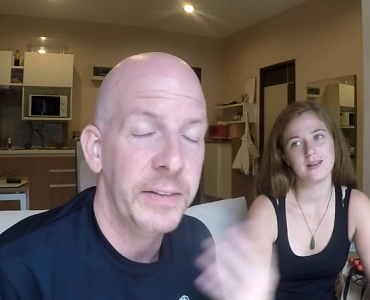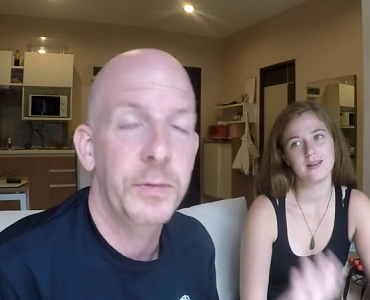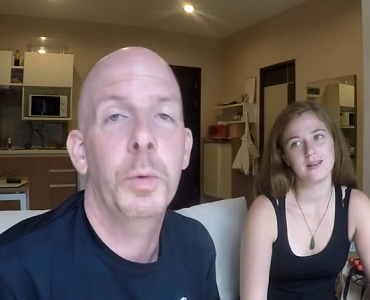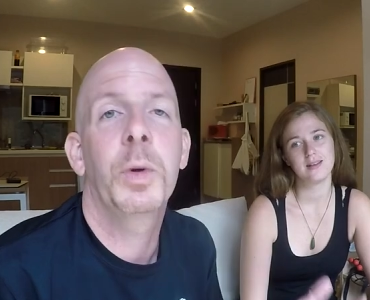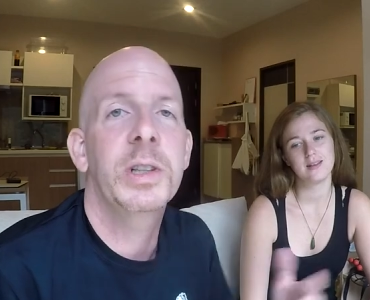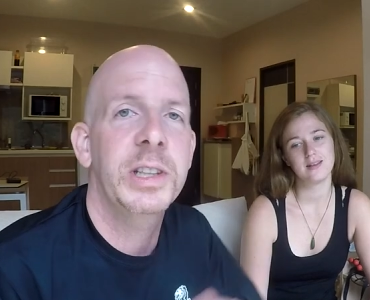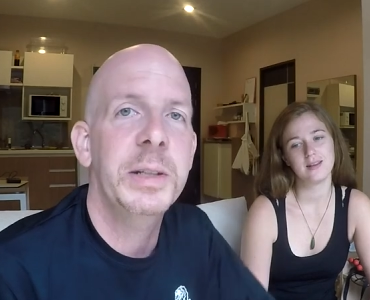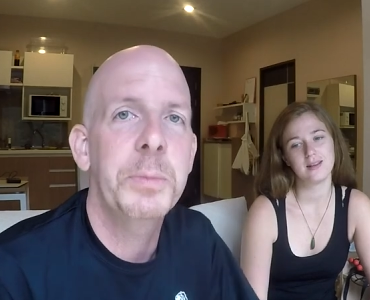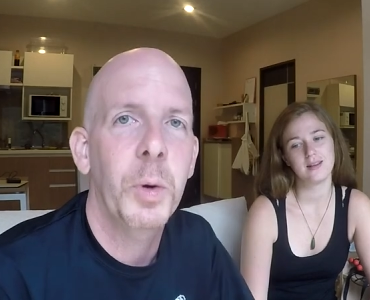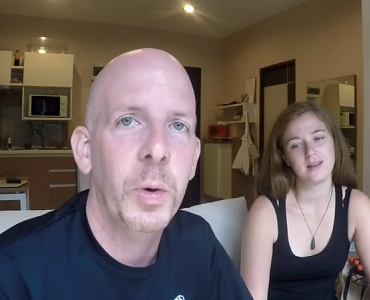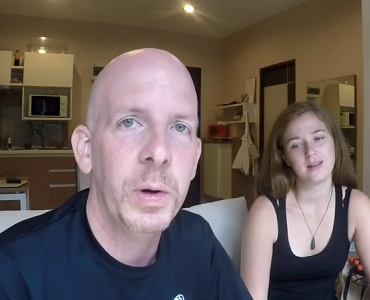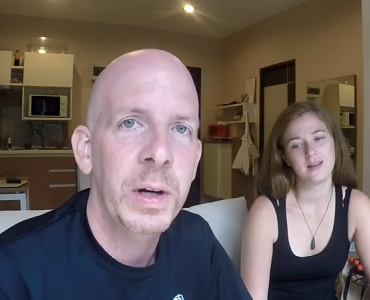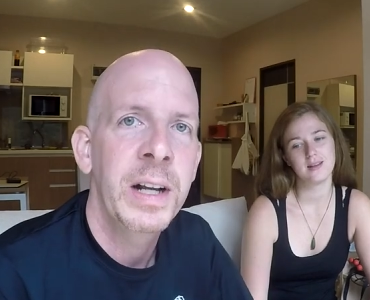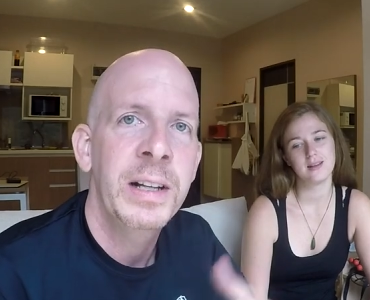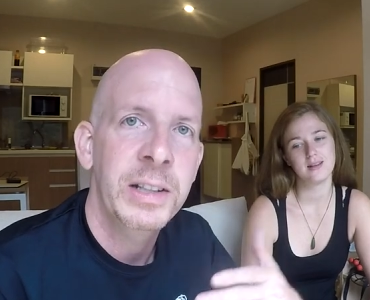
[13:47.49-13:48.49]
Speaker 1: if you want to see
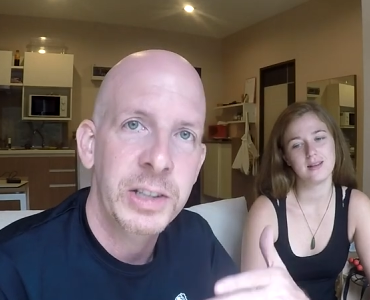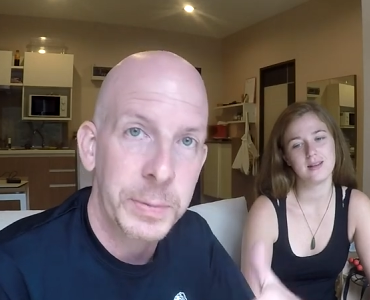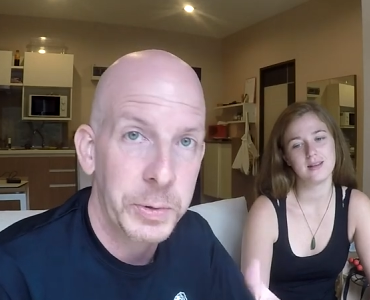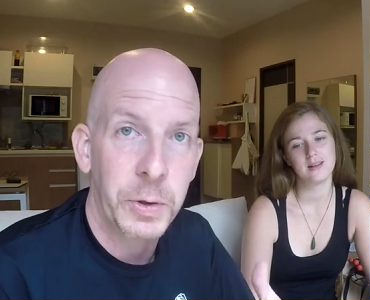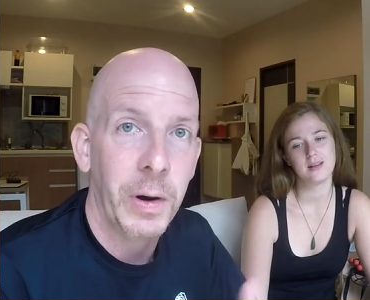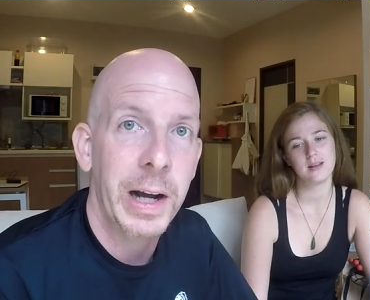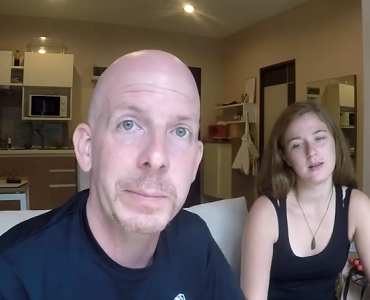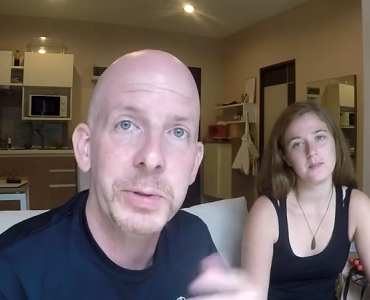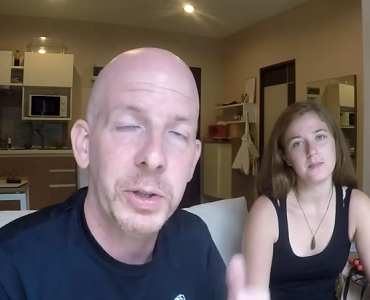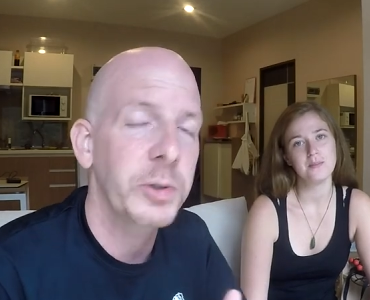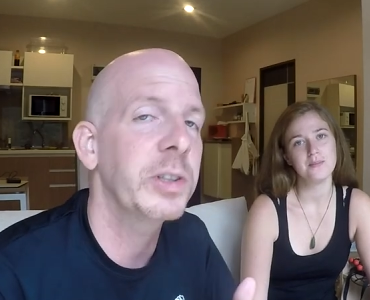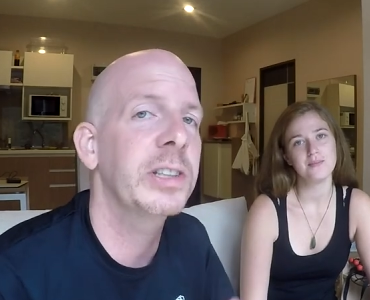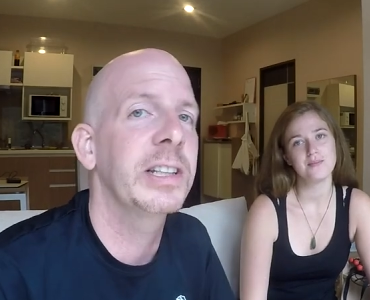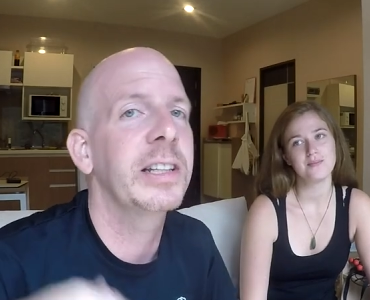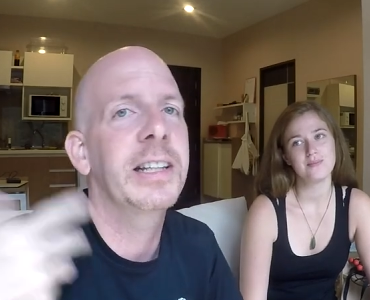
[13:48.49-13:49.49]
more, subscribe so you
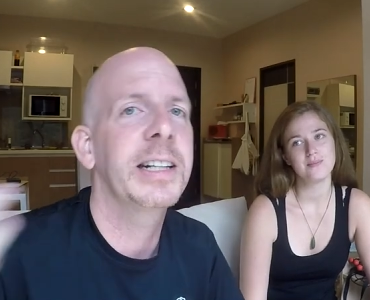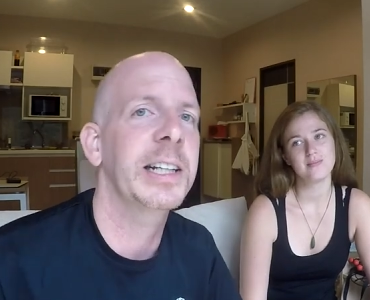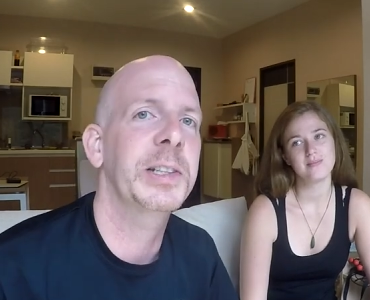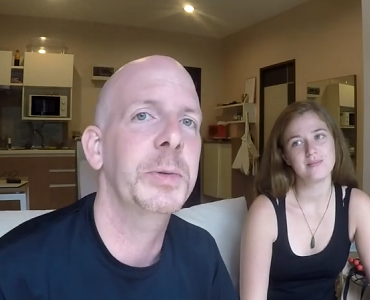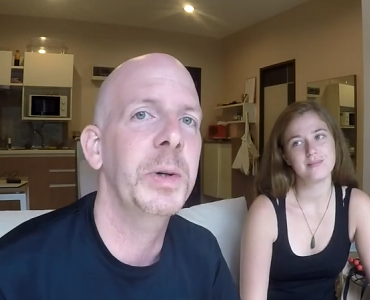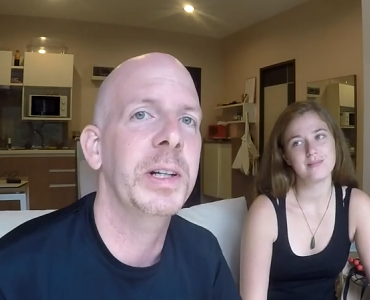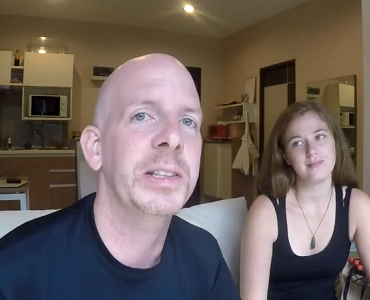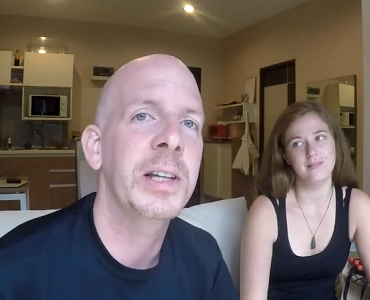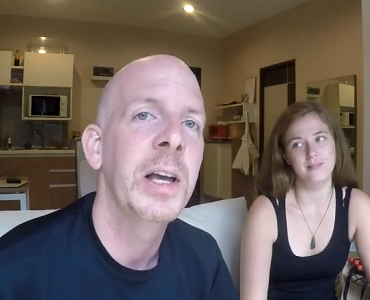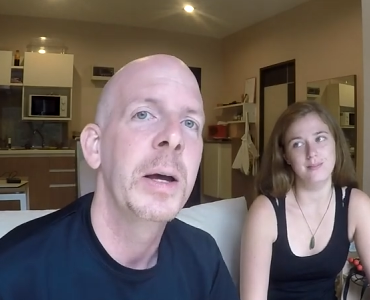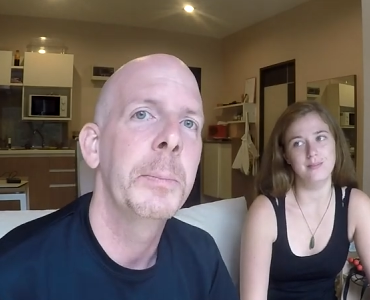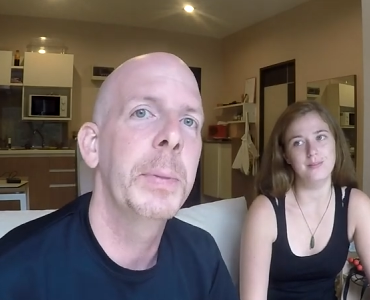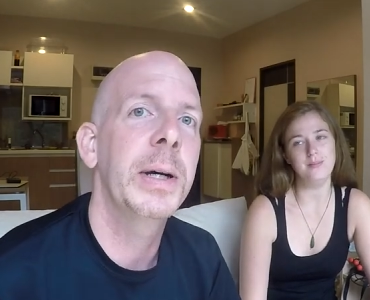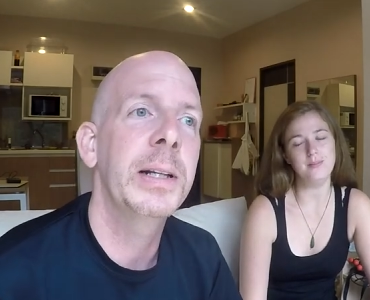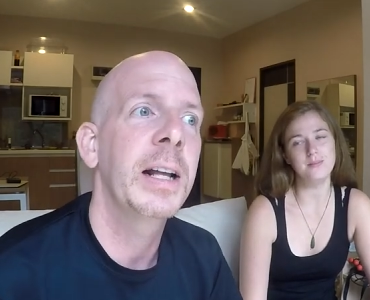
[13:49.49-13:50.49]
see the next ones.
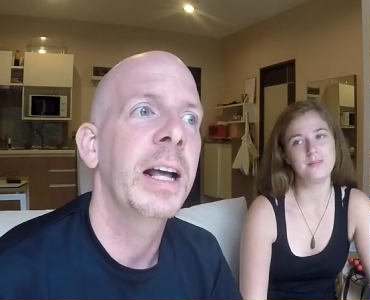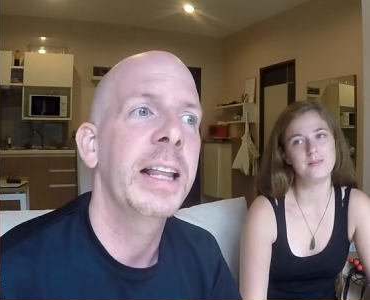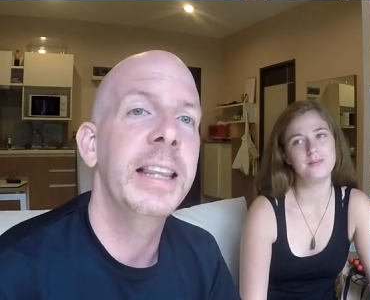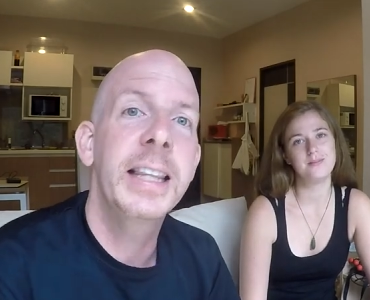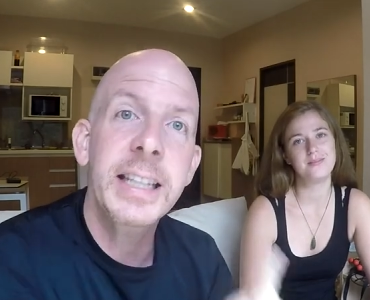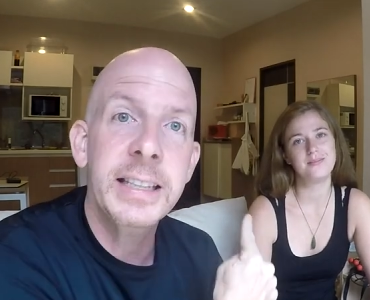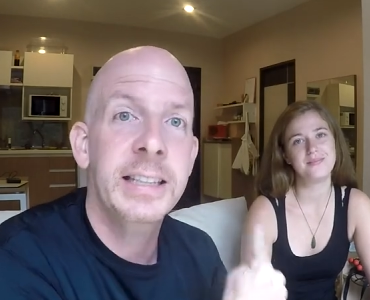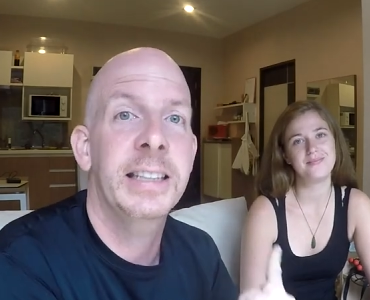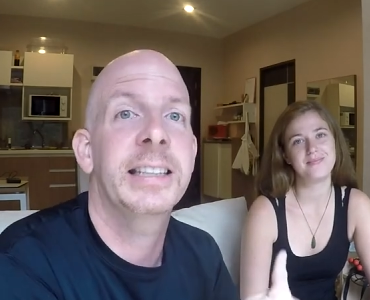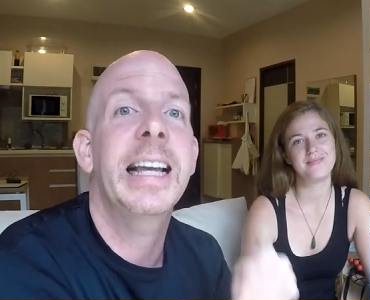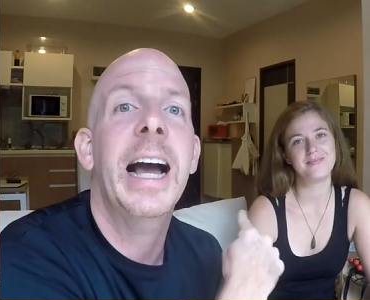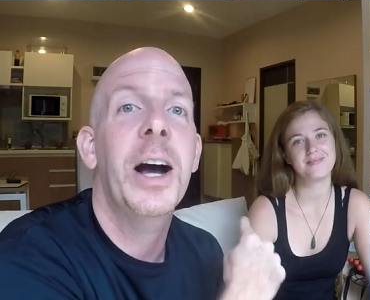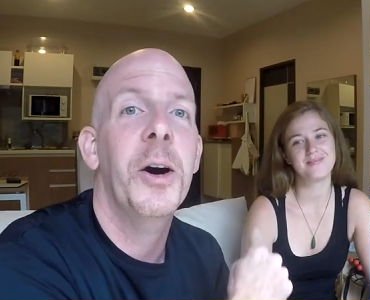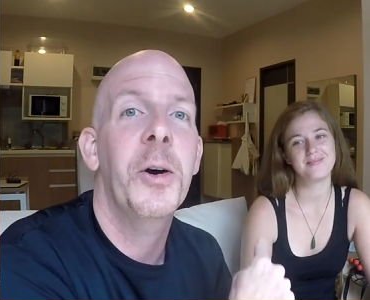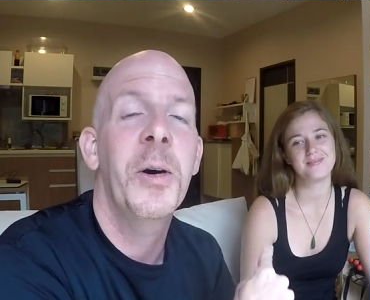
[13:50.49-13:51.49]
But this is
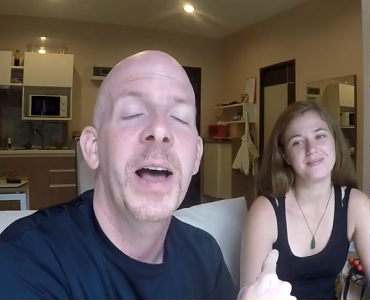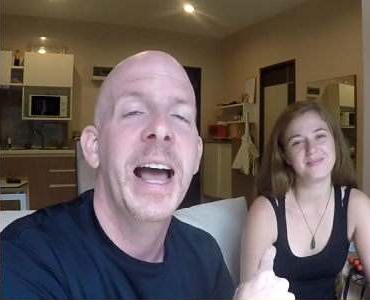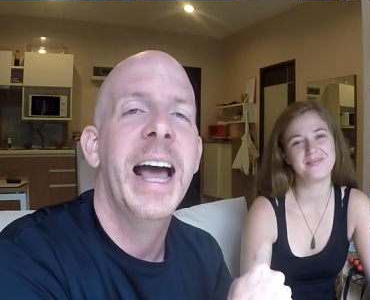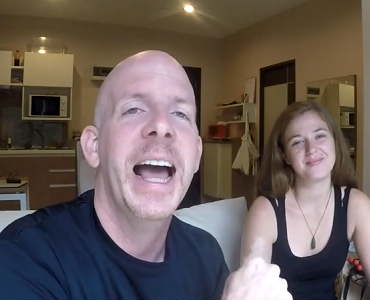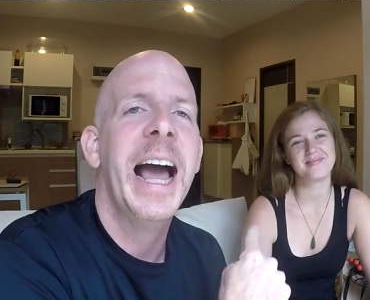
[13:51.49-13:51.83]
how